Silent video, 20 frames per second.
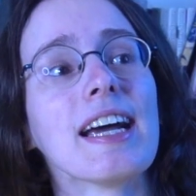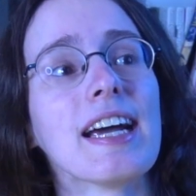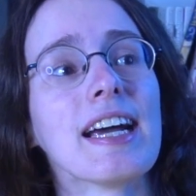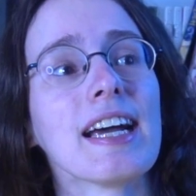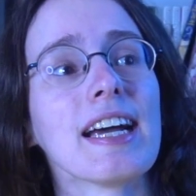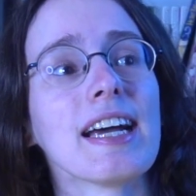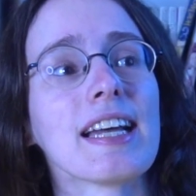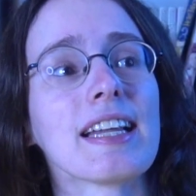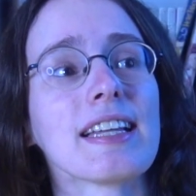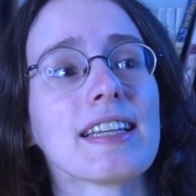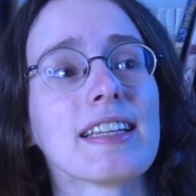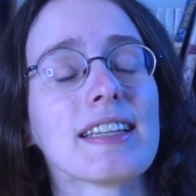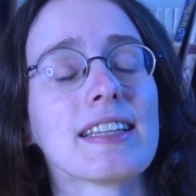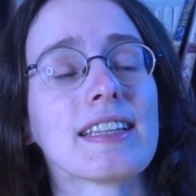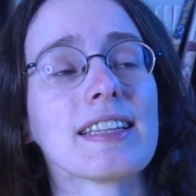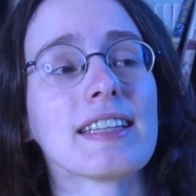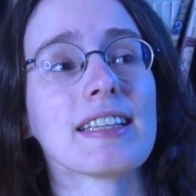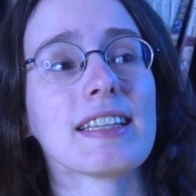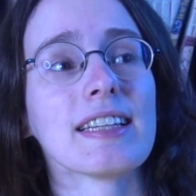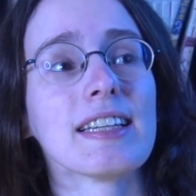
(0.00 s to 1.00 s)

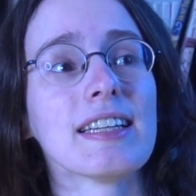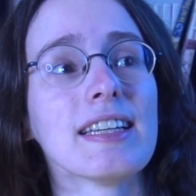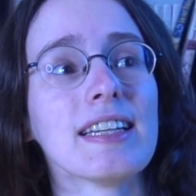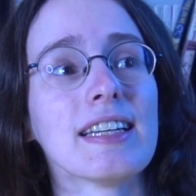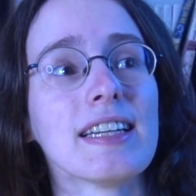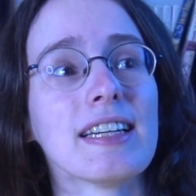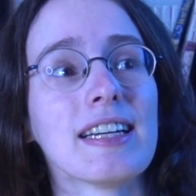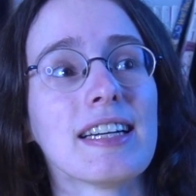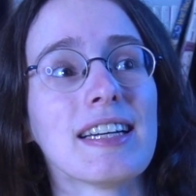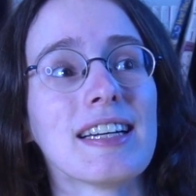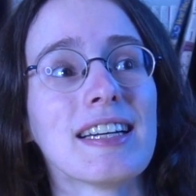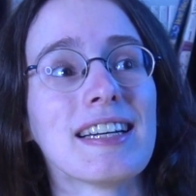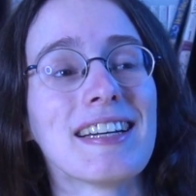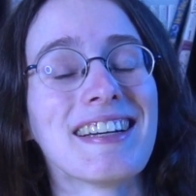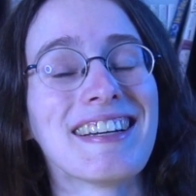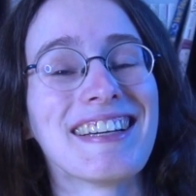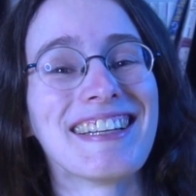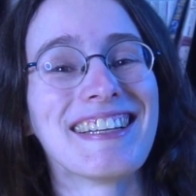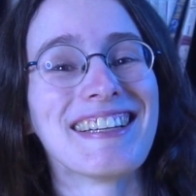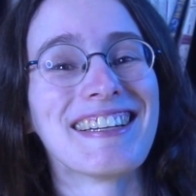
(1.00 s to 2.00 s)
and
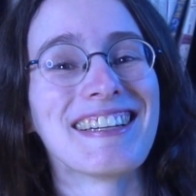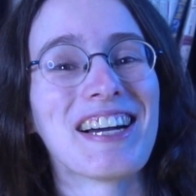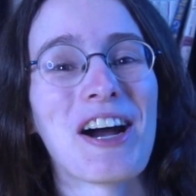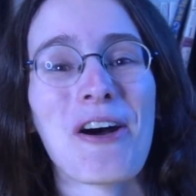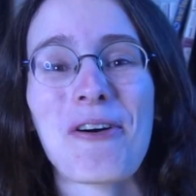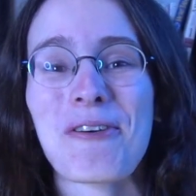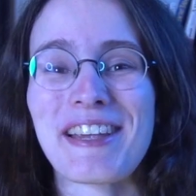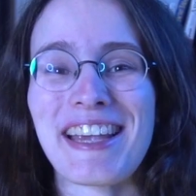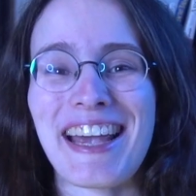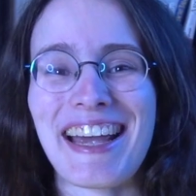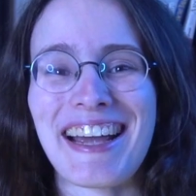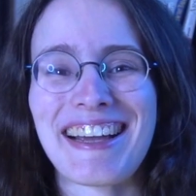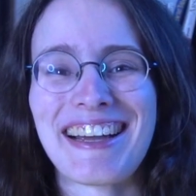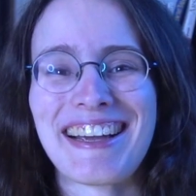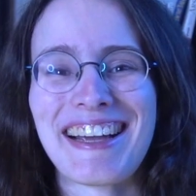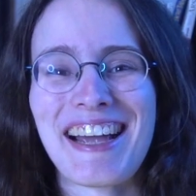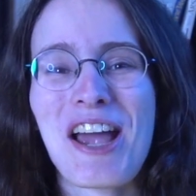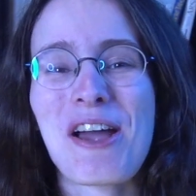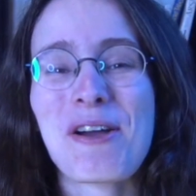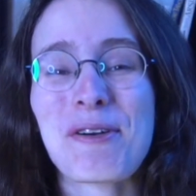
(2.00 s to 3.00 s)
oh yeah
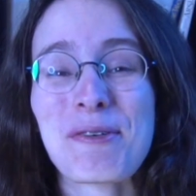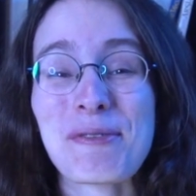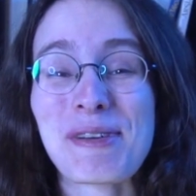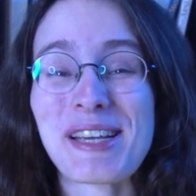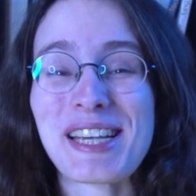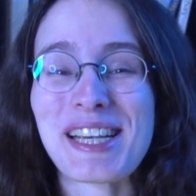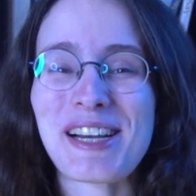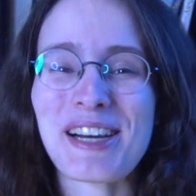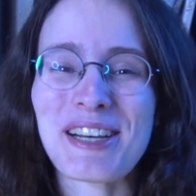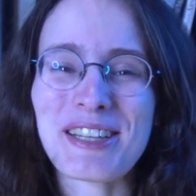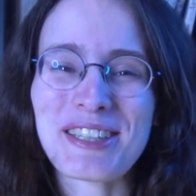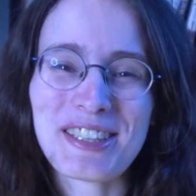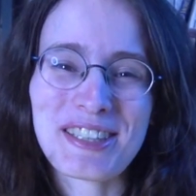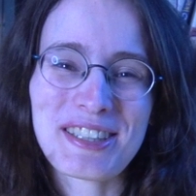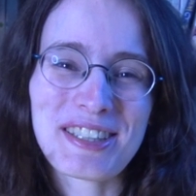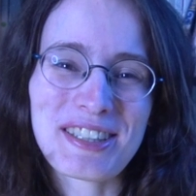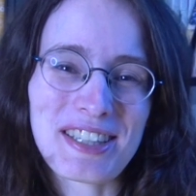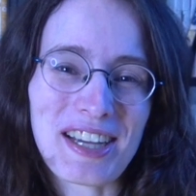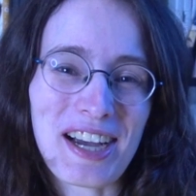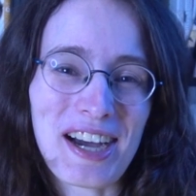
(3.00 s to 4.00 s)
we got
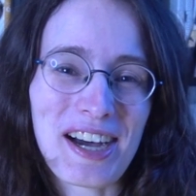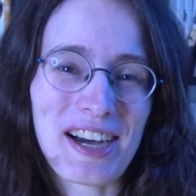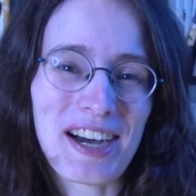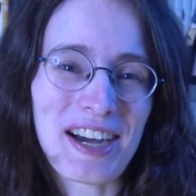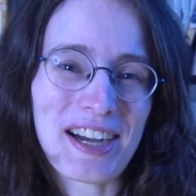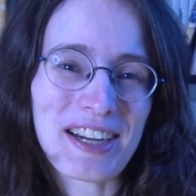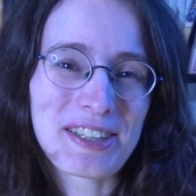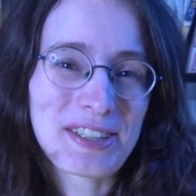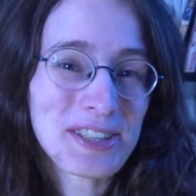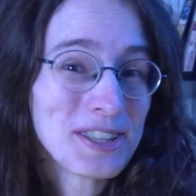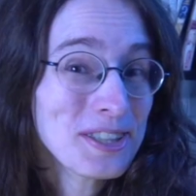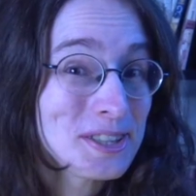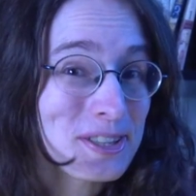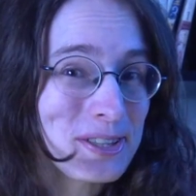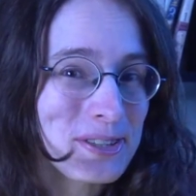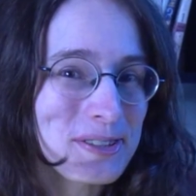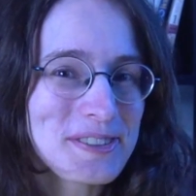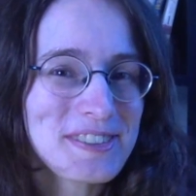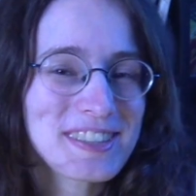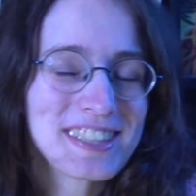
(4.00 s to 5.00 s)
uh, good
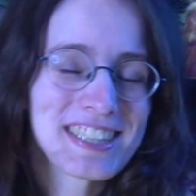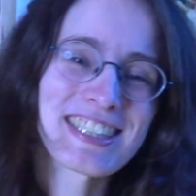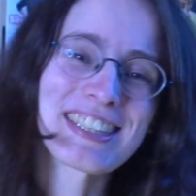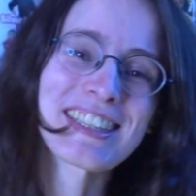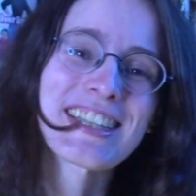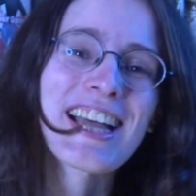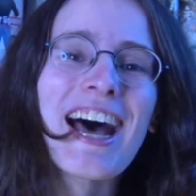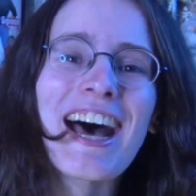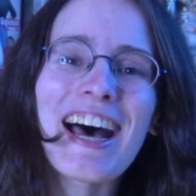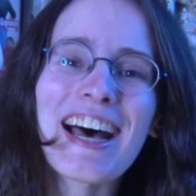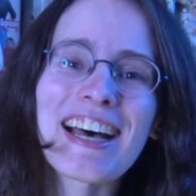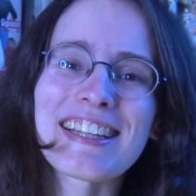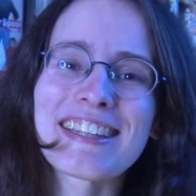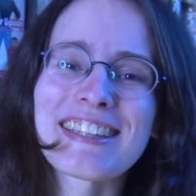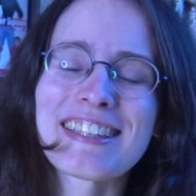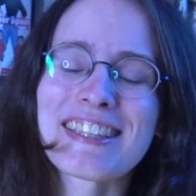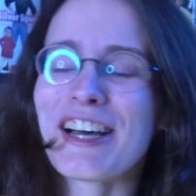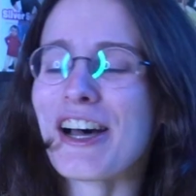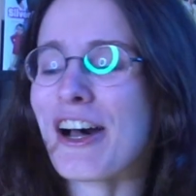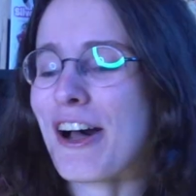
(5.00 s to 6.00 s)
news
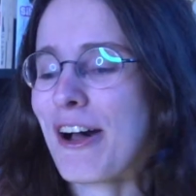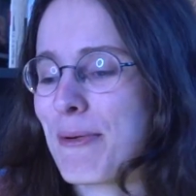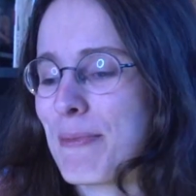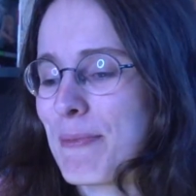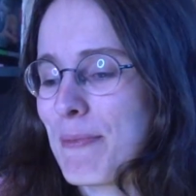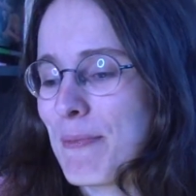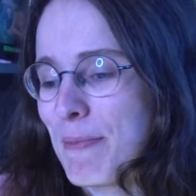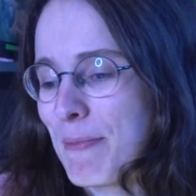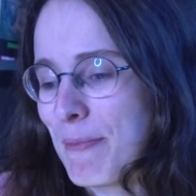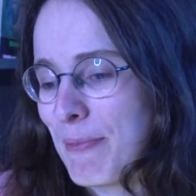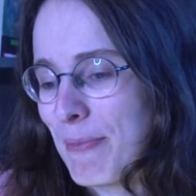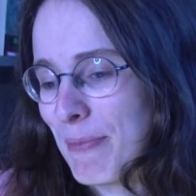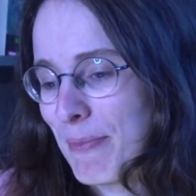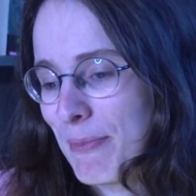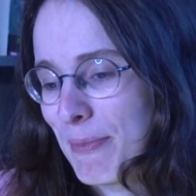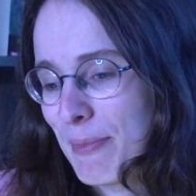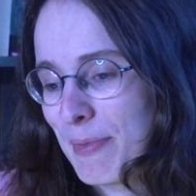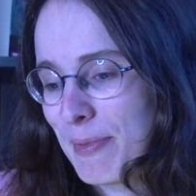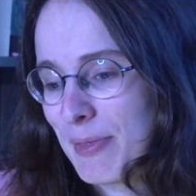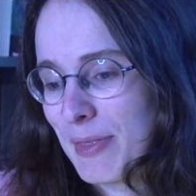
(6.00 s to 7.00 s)
that um,
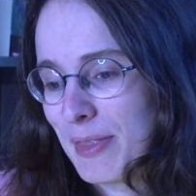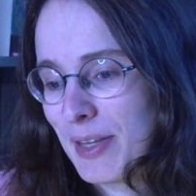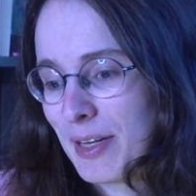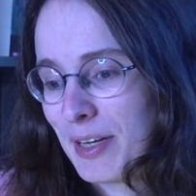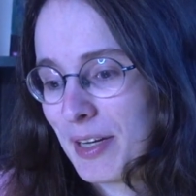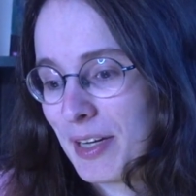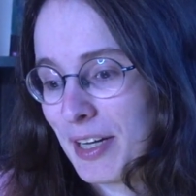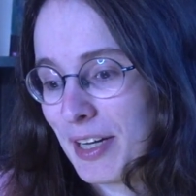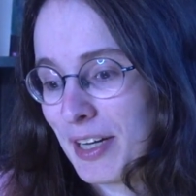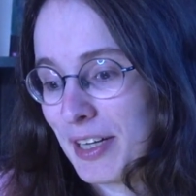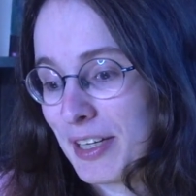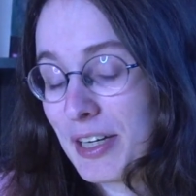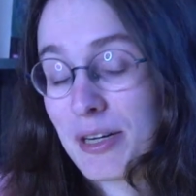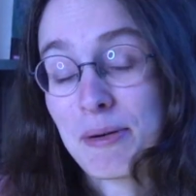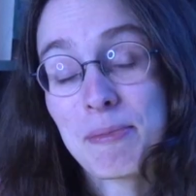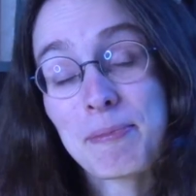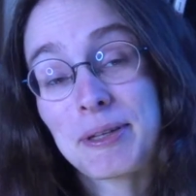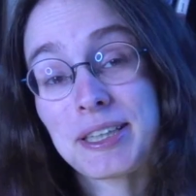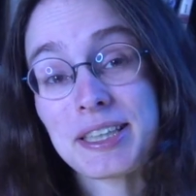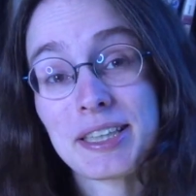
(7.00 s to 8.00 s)
a
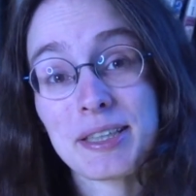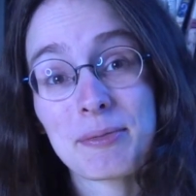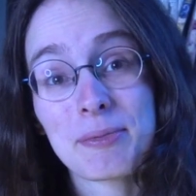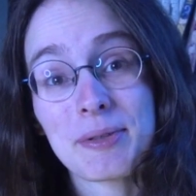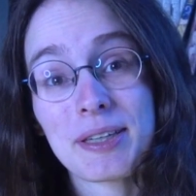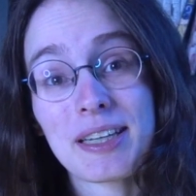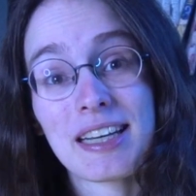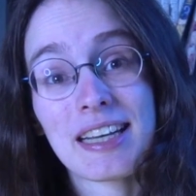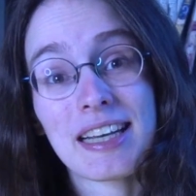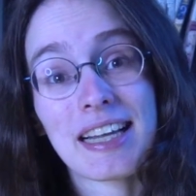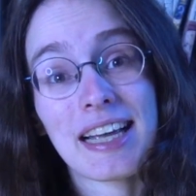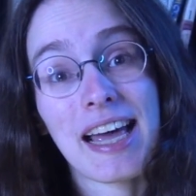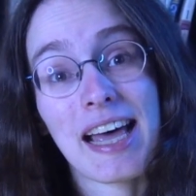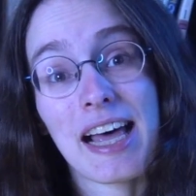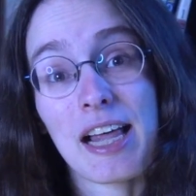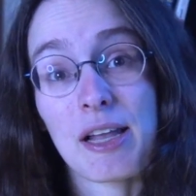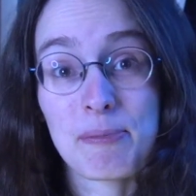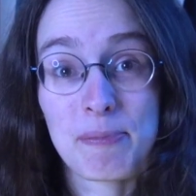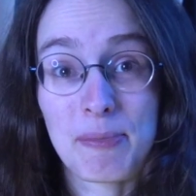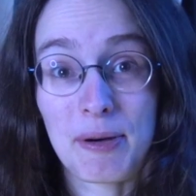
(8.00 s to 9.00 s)
company will
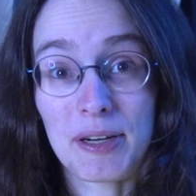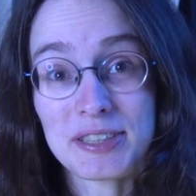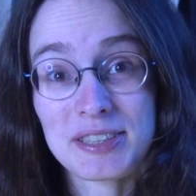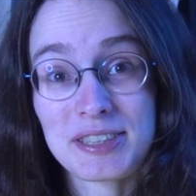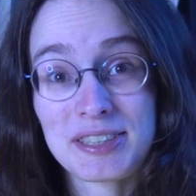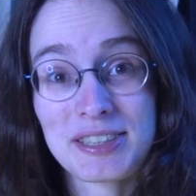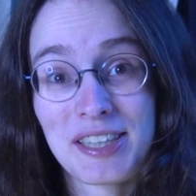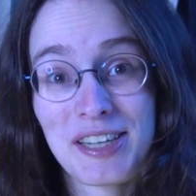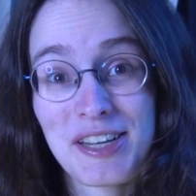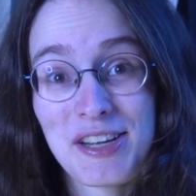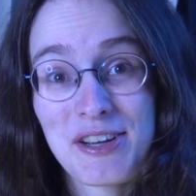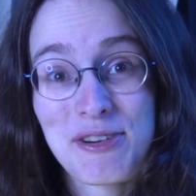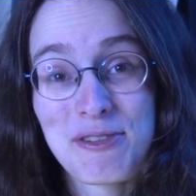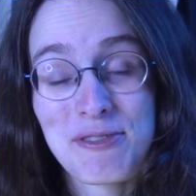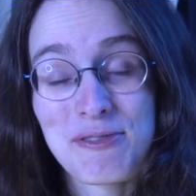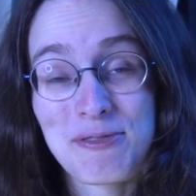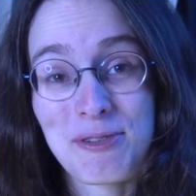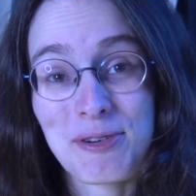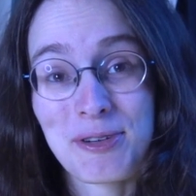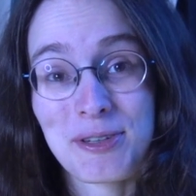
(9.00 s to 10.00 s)
help us
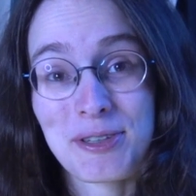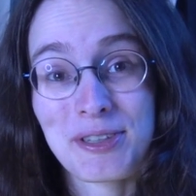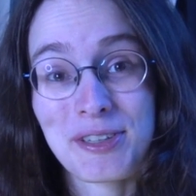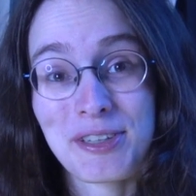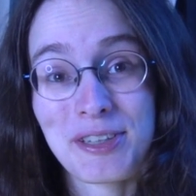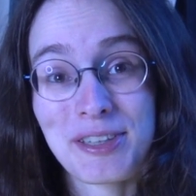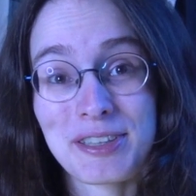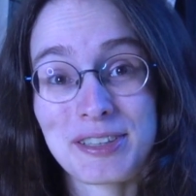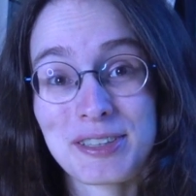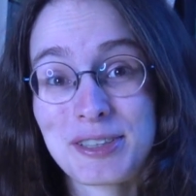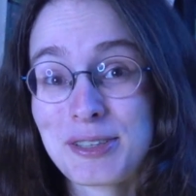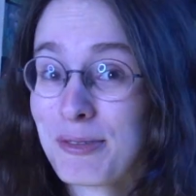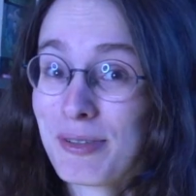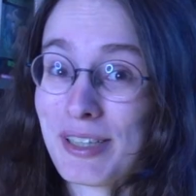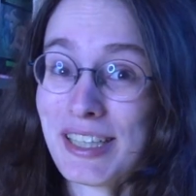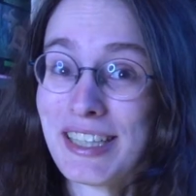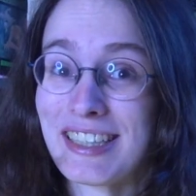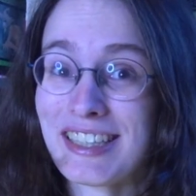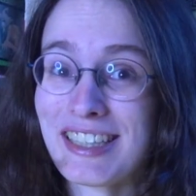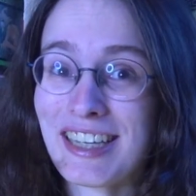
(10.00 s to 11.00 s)
for the
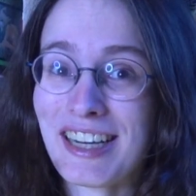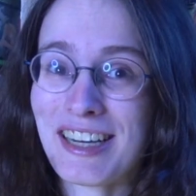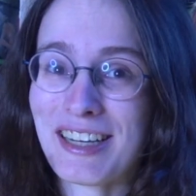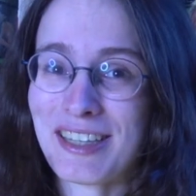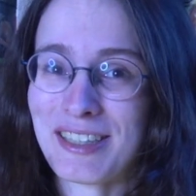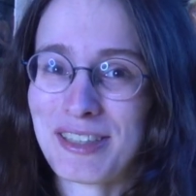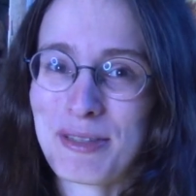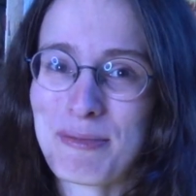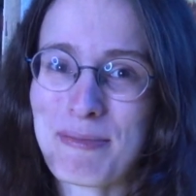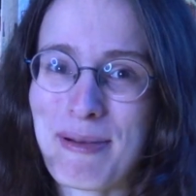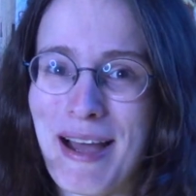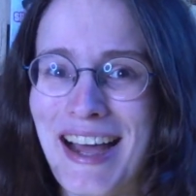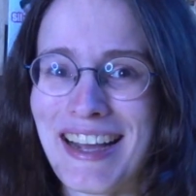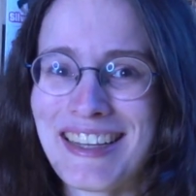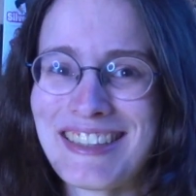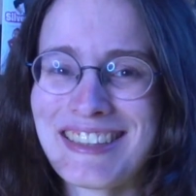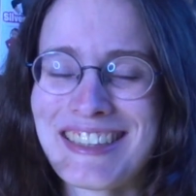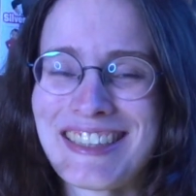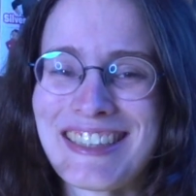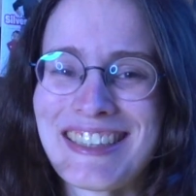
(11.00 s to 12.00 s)
screen on the
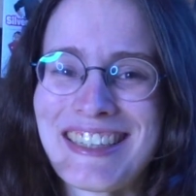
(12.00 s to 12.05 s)
back